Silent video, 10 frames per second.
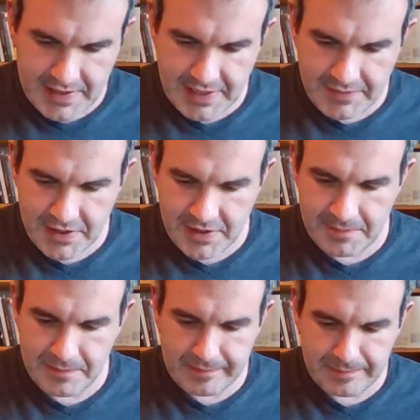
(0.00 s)
of a,
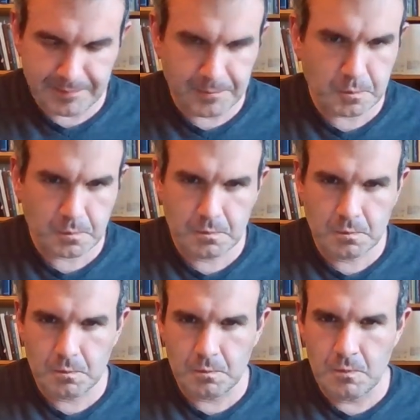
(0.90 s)

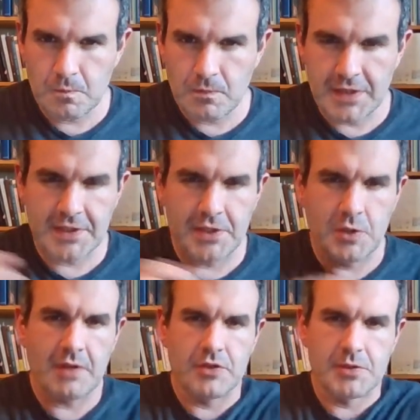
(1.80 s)
it's a
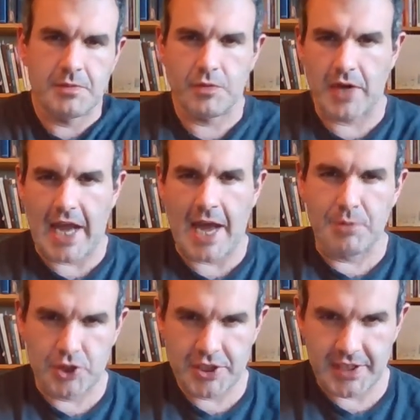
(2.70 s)
note I've used before,
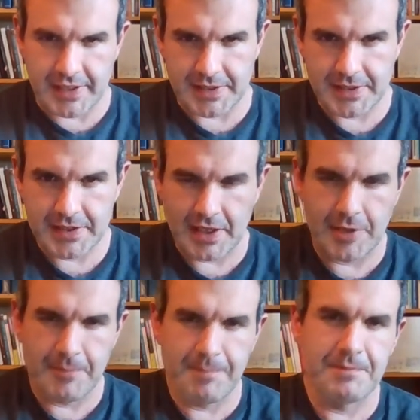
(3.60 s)
apple cheese.
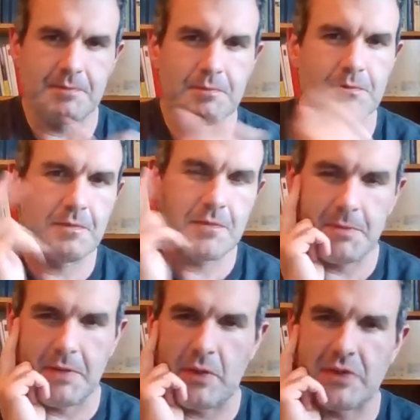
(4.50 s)

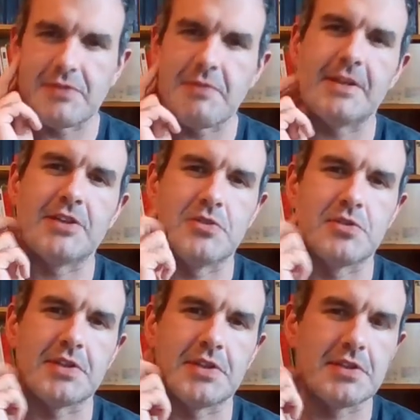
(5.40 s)
My wife's family
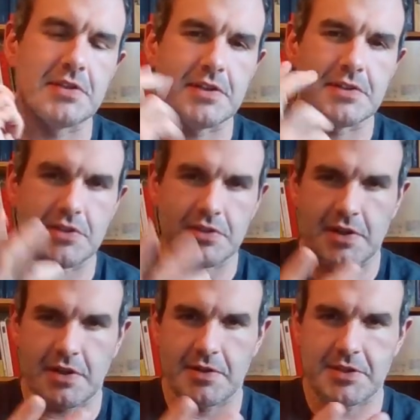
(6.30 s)
introduced this to
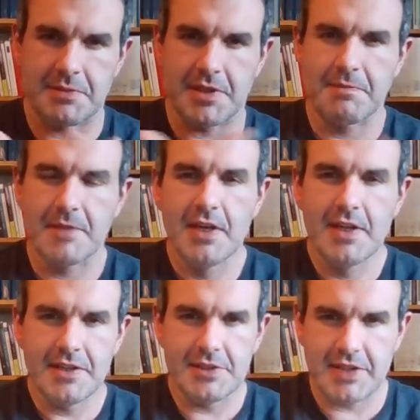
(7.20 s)
me.
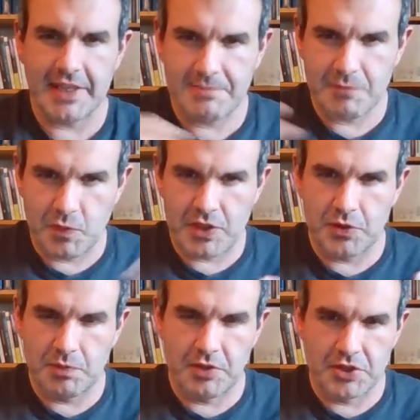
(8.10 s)
It's like when
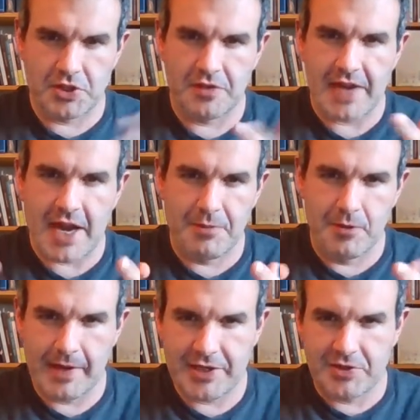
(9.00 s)
you preserve
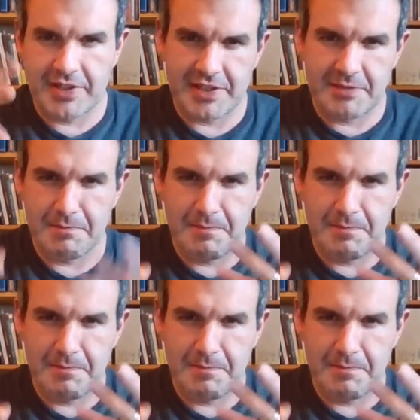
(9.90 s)
apple by turning into